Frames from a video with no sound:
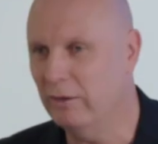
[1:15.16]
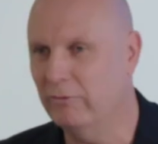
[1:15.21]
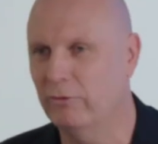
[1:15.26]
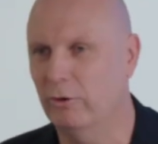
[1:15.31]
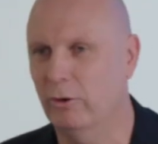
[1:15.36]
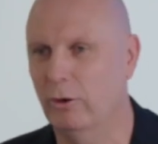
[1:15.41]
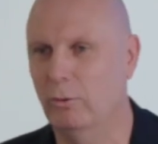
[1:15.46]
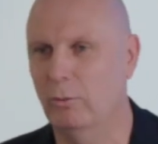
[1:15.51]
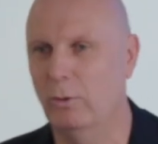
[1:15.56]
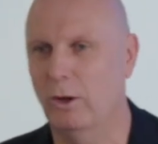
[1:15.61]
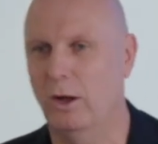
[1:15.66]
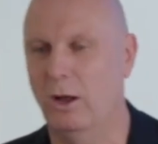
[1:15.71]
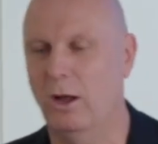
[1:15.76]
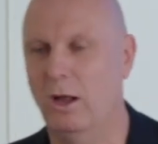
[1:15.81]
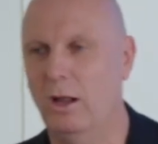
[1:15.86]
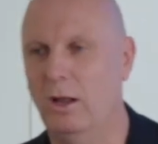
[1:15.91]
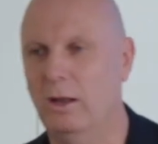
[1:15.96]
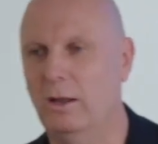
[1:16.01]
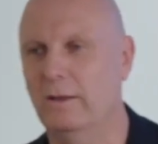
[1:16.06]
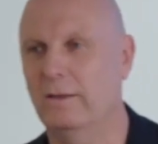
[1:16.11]
for a
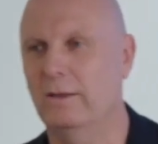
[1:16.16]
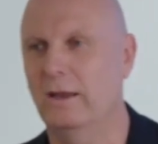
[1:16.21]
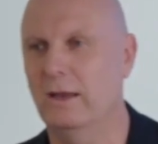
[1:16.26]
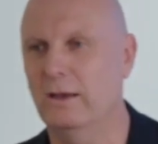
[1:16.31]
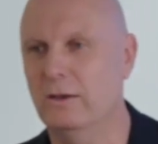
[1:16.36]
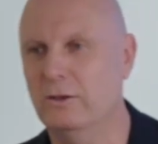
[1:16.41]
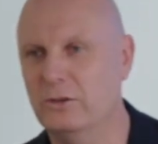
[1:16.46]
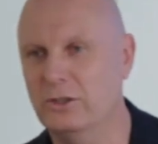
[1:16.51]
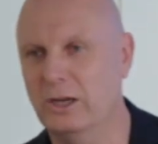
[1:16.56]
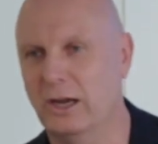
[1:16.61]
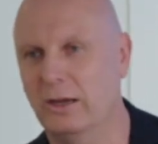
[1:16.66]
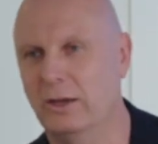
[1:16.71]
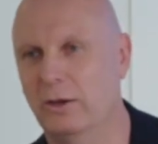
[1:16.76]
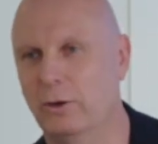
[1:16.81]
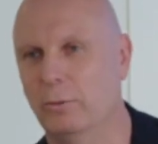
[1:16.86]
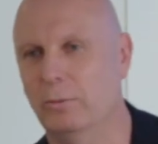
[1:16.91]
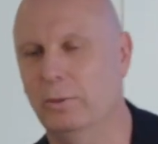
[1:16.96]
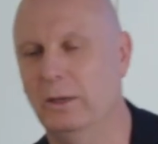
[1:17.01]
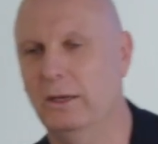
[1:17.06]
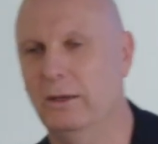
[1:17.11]
while, and then Jackie
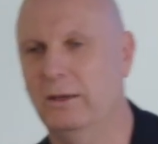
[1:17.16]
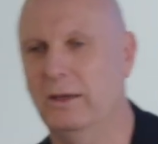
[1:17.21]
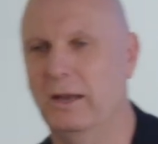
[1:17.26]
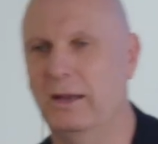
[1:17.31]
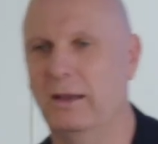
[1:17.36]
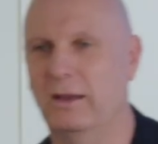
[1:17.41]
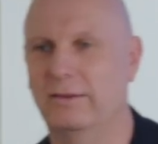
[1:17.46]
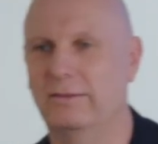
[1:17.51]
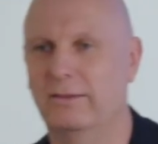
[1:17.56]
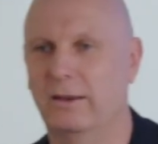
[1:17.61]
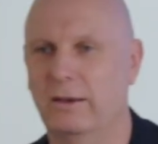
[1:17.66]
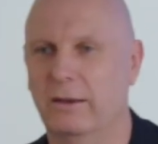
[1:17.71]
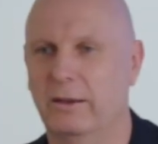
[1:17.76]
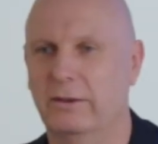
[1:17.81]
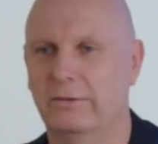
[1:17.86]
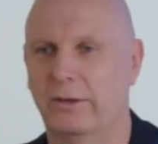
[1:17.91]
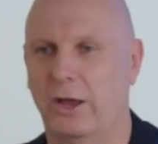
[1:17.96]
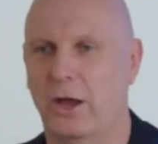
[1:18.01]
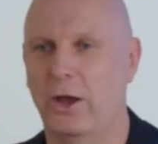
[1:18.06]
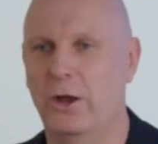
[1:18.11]
will be getting us into the
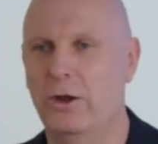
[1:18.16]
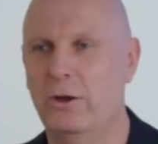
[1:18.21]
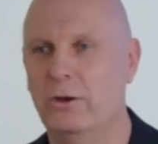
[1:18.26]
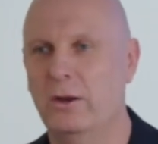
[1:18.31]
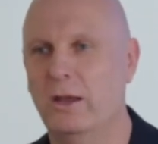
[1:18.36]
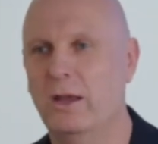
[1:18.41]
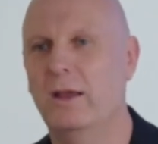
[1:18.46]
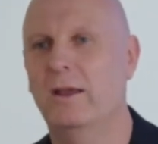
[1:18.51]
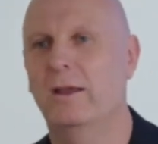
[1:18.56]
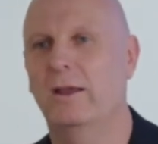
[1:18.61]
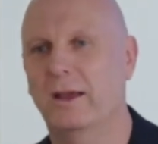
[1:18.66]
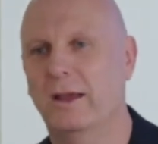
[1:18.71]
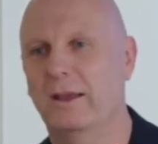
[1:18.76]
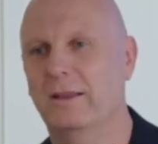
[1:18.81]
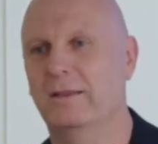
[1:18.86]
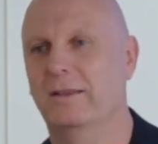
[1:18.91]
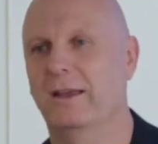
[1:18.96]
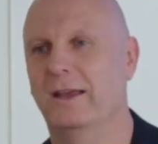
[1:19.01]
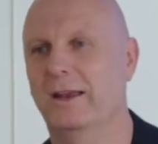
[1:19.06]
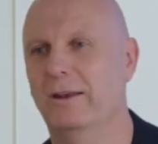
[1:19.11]
zone,
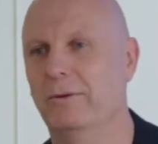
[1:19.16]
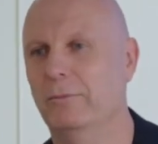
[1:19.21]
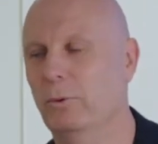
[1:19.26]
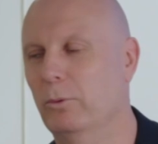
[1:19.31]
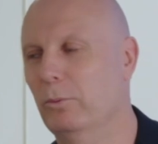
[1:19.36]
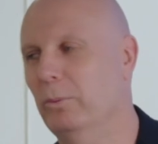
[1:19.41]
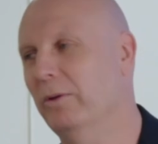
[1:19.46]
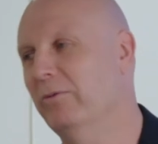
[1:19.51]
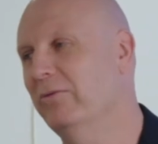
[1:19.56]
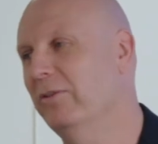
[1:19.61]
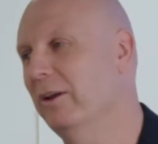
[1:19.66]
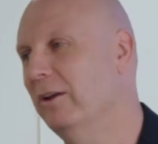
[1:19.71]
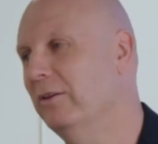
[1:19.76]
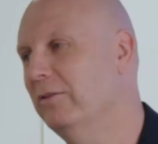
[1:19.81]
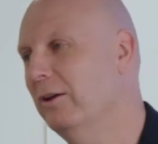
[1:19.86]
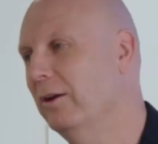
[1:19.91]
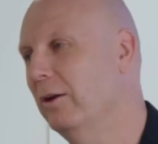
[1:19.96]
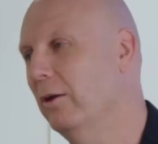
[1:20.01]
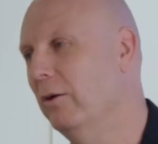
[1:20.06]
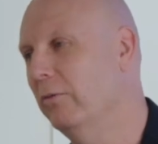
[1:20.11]
and then we'll be
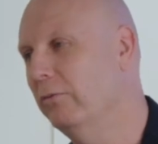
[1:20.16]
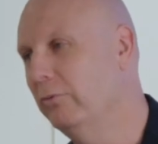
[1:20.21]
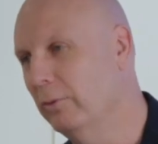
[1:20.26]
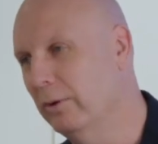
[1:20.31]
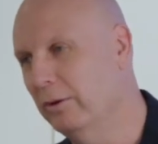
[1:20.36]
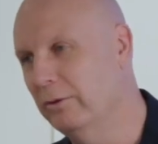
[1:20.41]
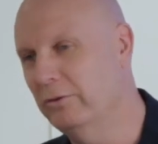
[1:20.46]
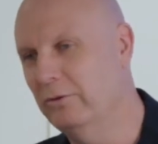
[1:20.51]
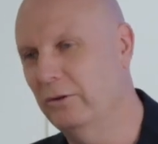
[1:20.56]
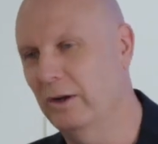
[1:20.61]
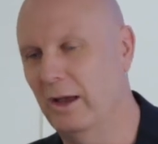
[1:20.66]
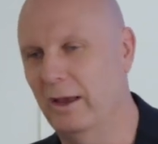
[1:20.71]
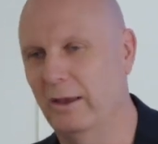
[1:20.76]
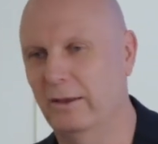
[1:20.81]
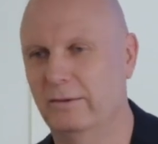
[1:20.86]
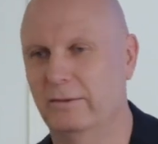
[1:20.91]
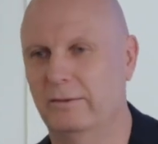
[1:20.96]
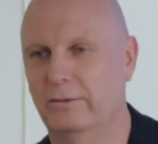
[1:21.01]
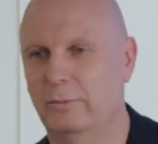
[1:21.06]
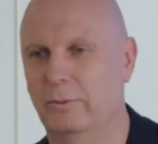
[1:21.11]
finishing off with
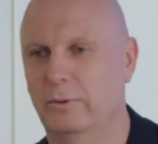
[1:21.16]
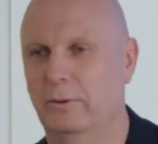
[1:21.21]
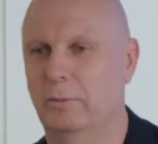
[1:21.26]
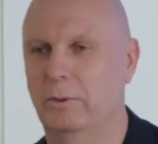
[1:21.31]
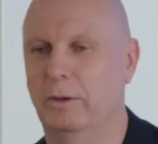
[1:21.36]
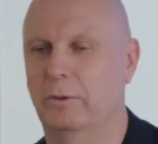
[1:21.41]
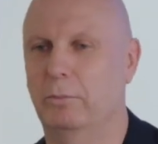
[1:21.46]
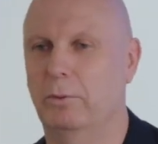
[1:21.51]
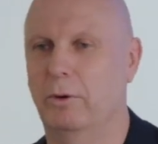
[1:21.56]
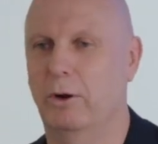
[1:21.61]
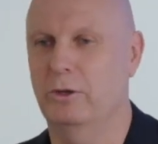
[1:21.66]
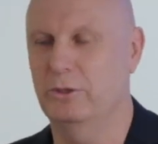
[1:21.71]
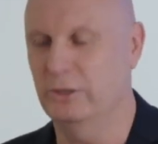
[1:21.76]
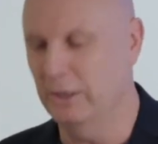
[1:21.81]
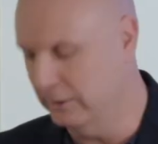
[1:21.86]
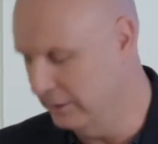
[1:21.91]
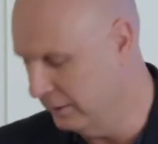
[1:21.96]
Jazz with a bit of project